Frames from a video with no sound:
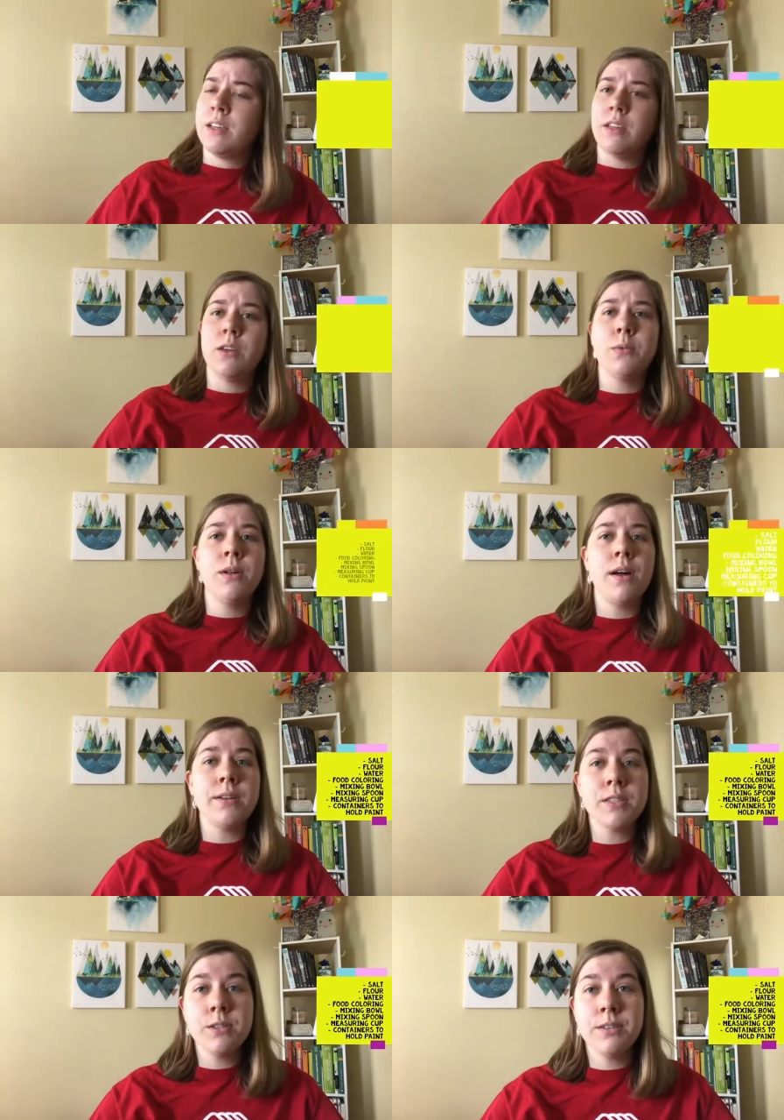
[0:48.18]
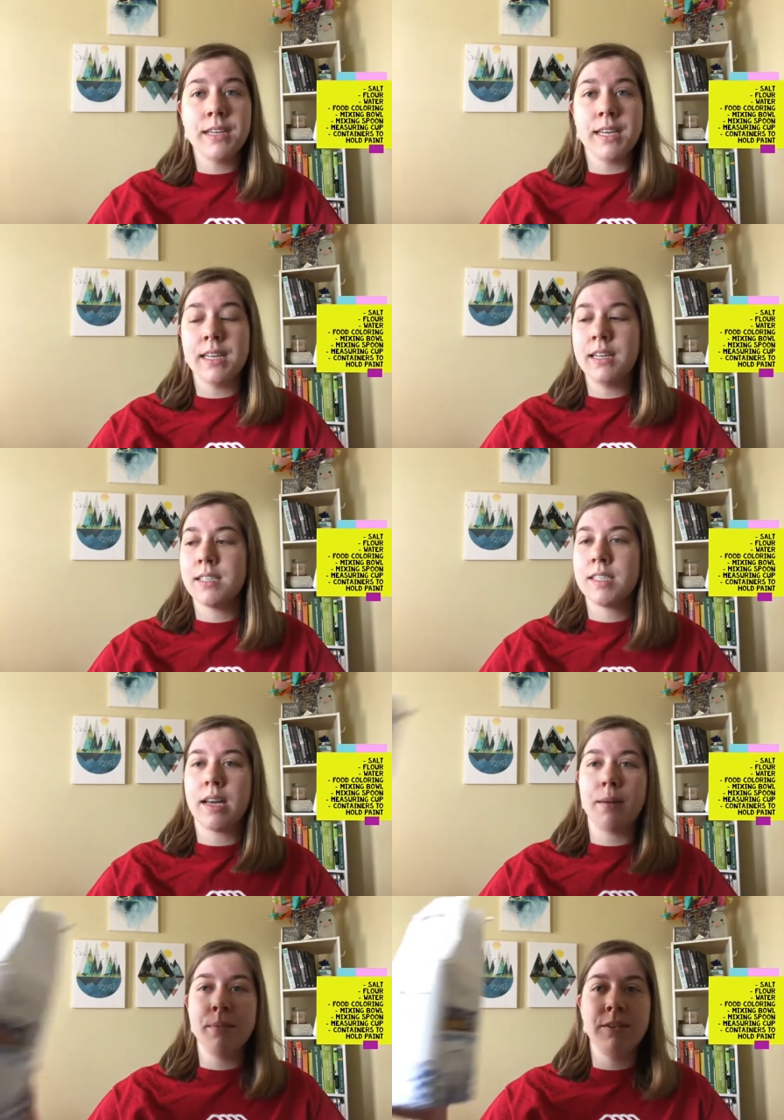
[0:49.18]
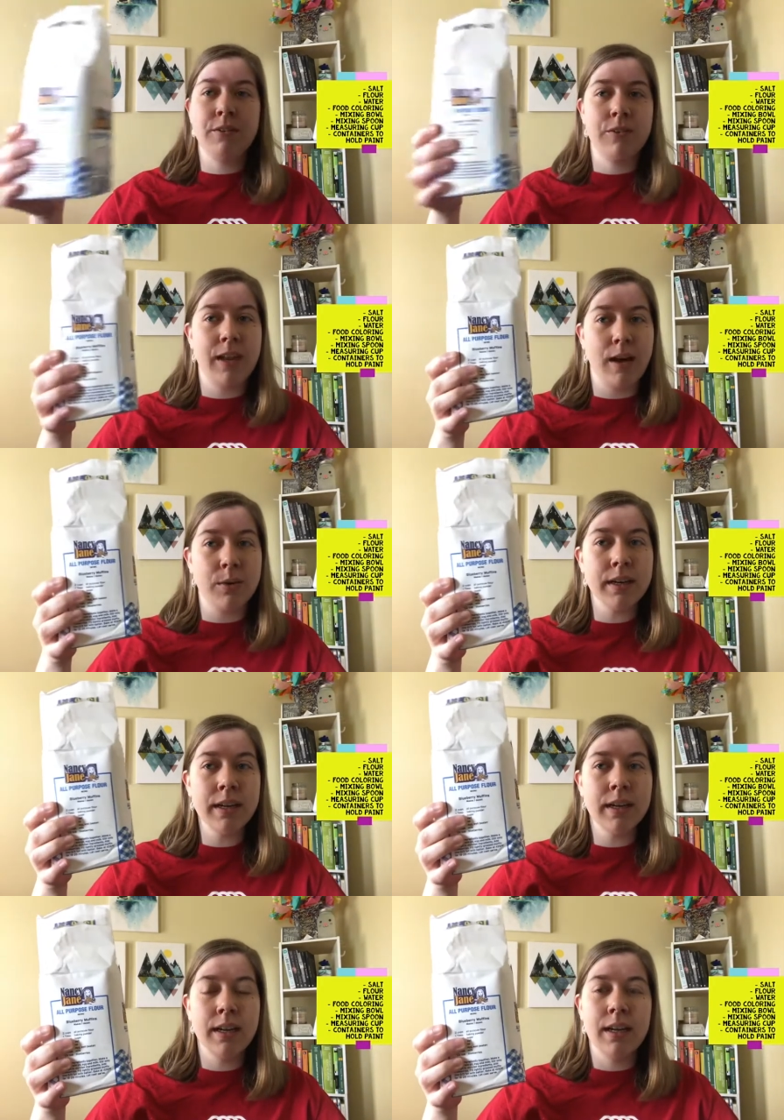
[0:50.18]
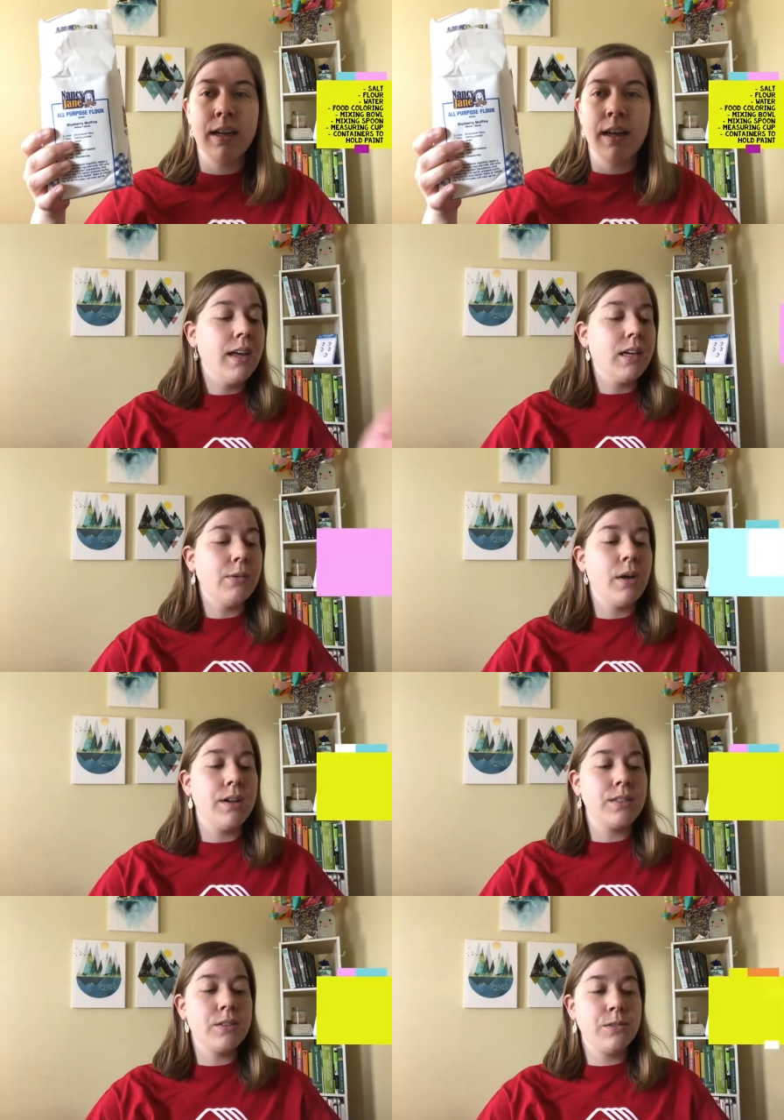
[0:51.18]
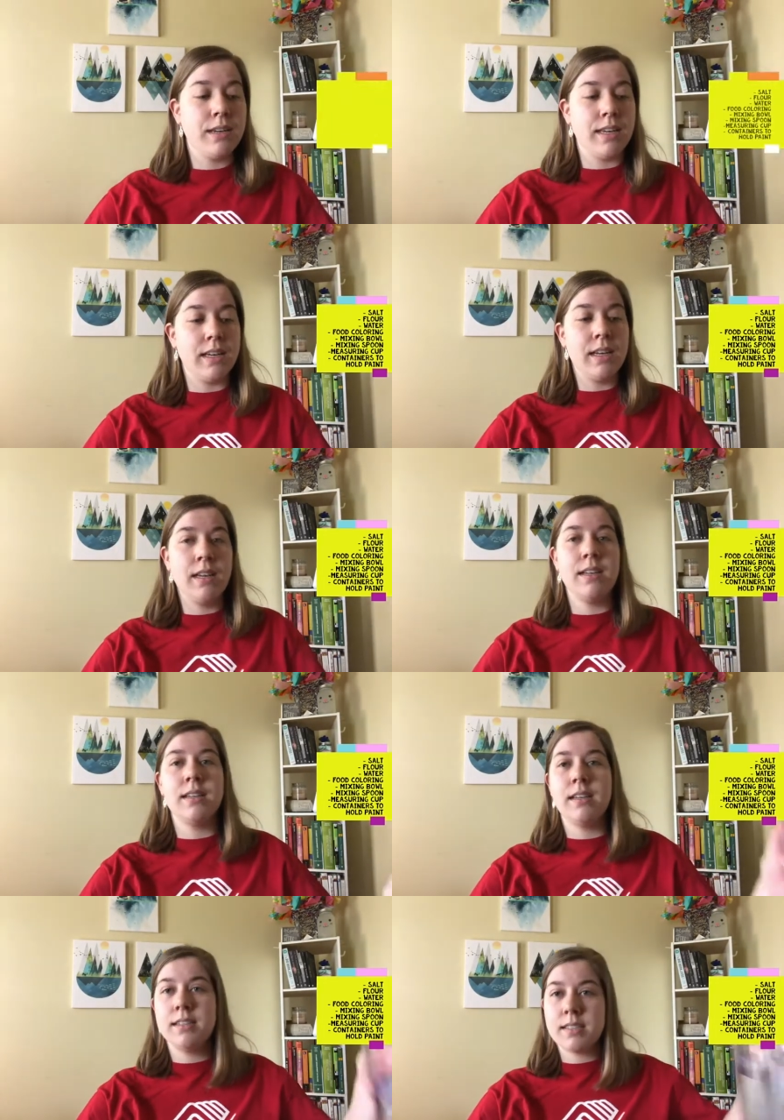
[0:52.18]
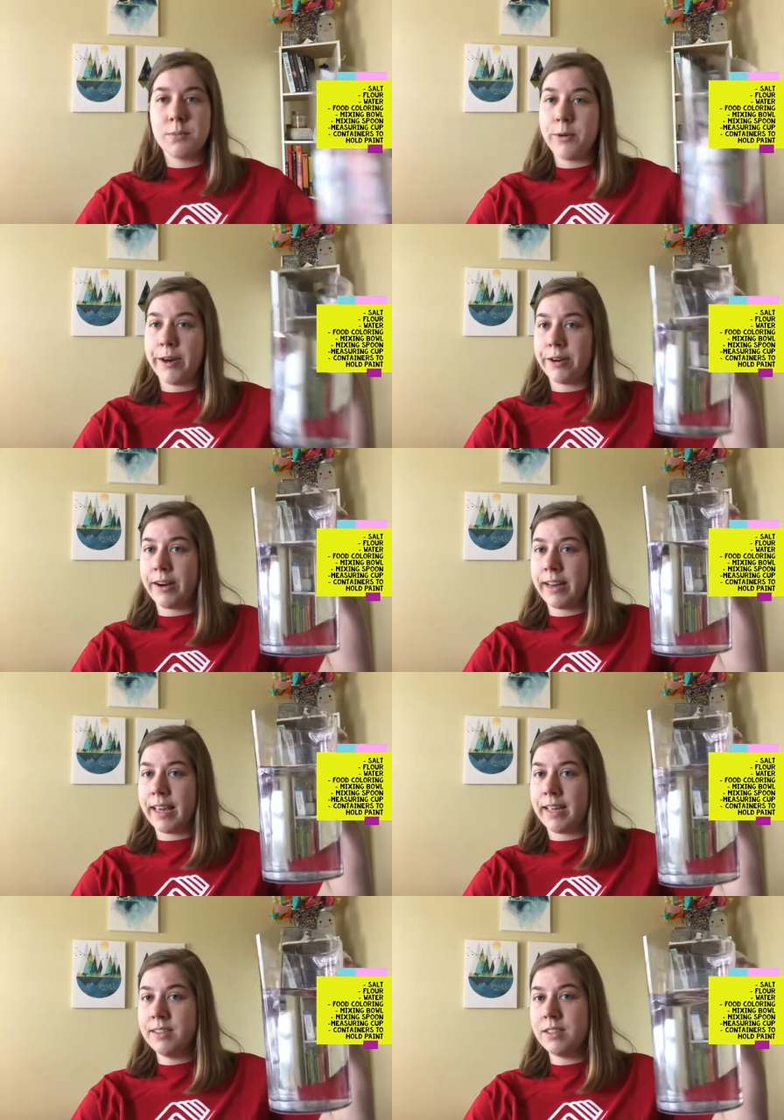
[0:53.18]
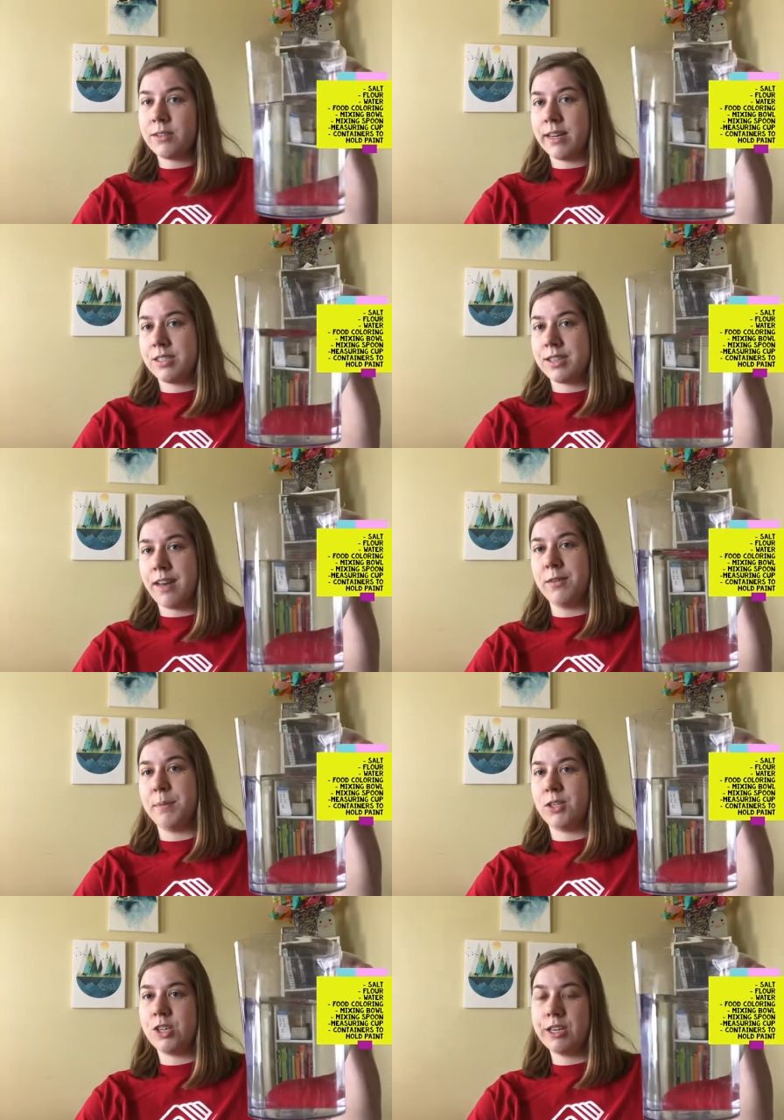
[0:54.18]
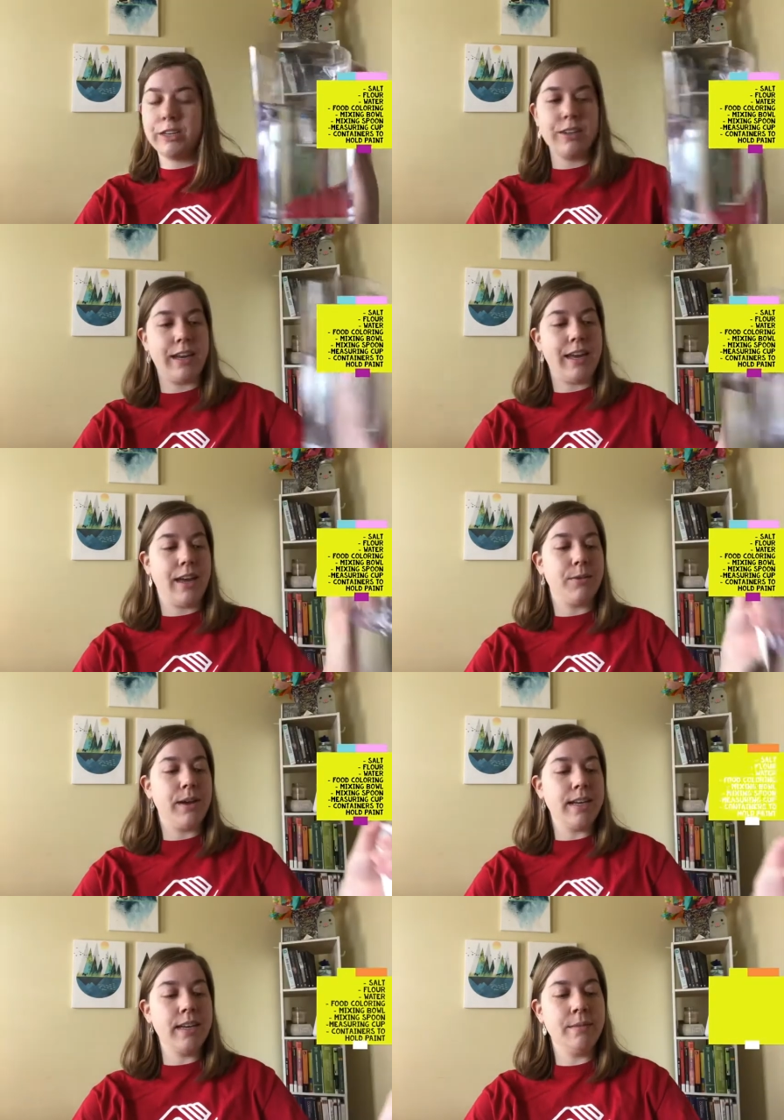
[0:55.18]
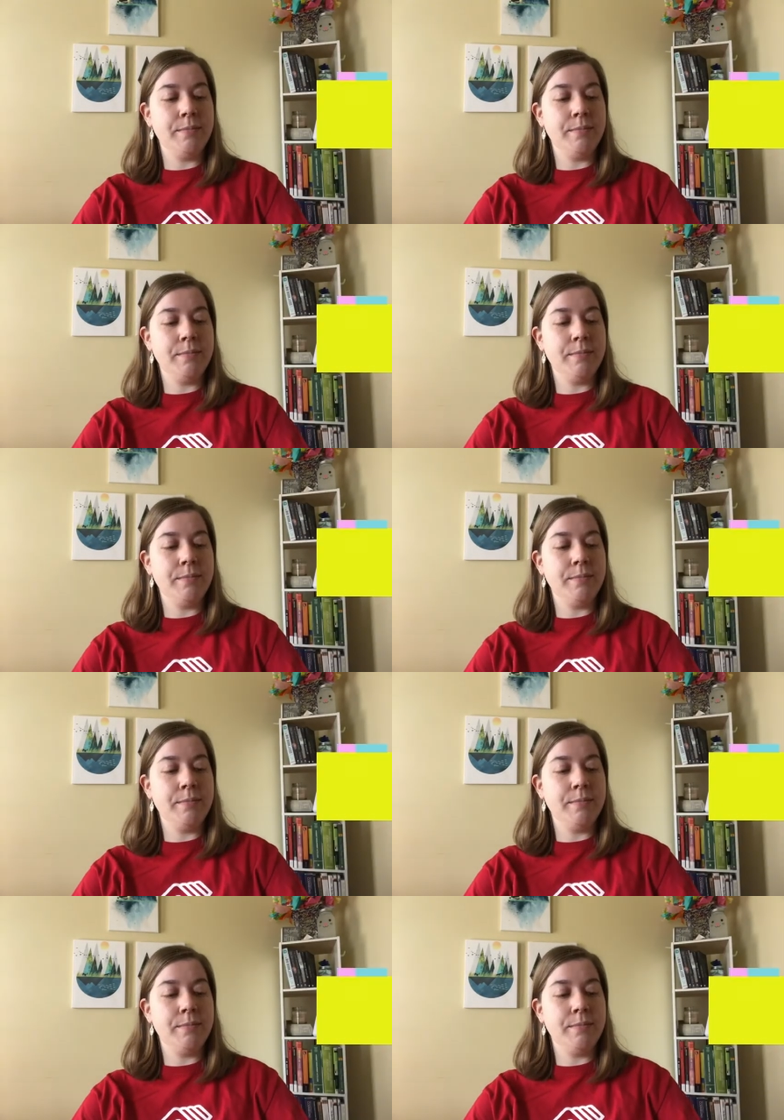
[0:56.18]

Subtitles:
You will also need some flour. You will also need some water on hand. So I just have a pitcher here that I got ready.